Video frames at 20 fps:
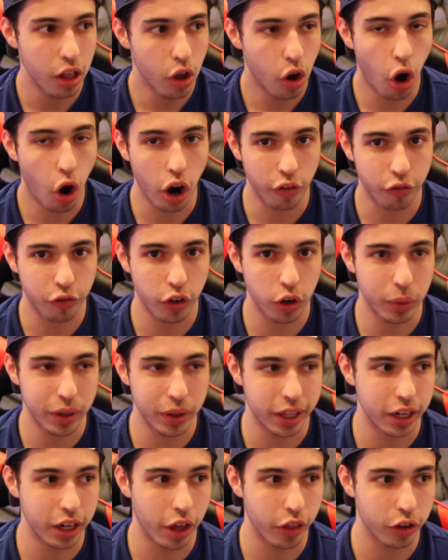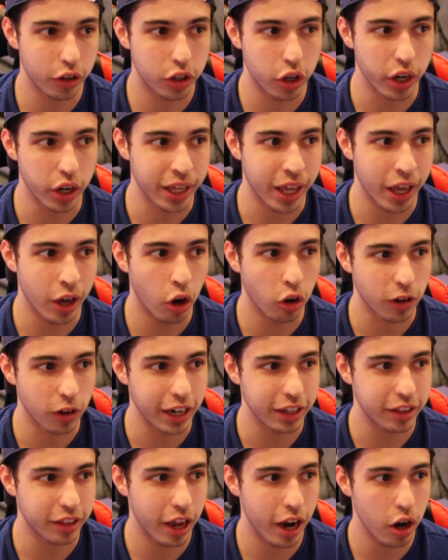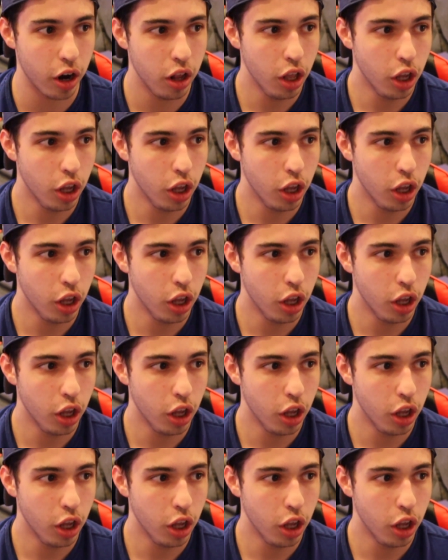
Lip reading: Hartford with another good kill right there.